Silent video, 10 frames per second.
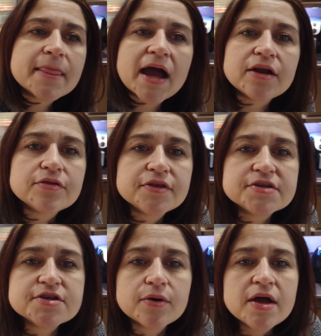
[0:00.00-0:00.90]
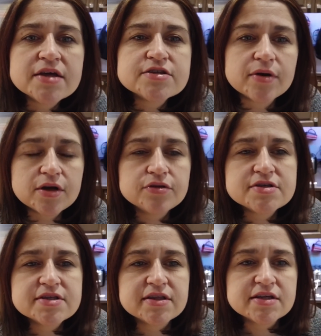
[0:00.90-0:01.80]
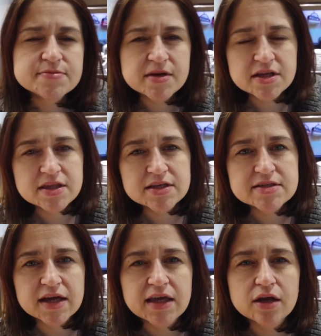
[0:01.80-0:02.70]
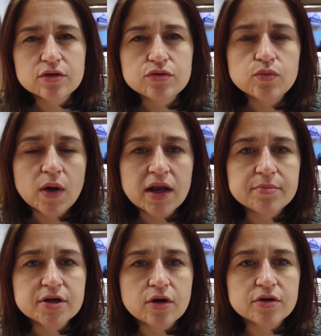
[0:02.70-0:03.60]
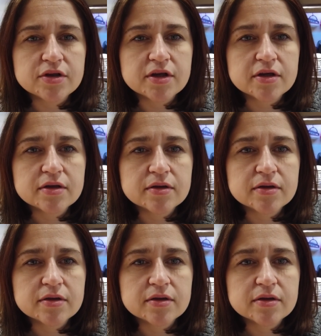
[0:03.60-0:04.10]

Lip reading: I don't think so. So I noticed that there is many things I cannot do while I'm recording,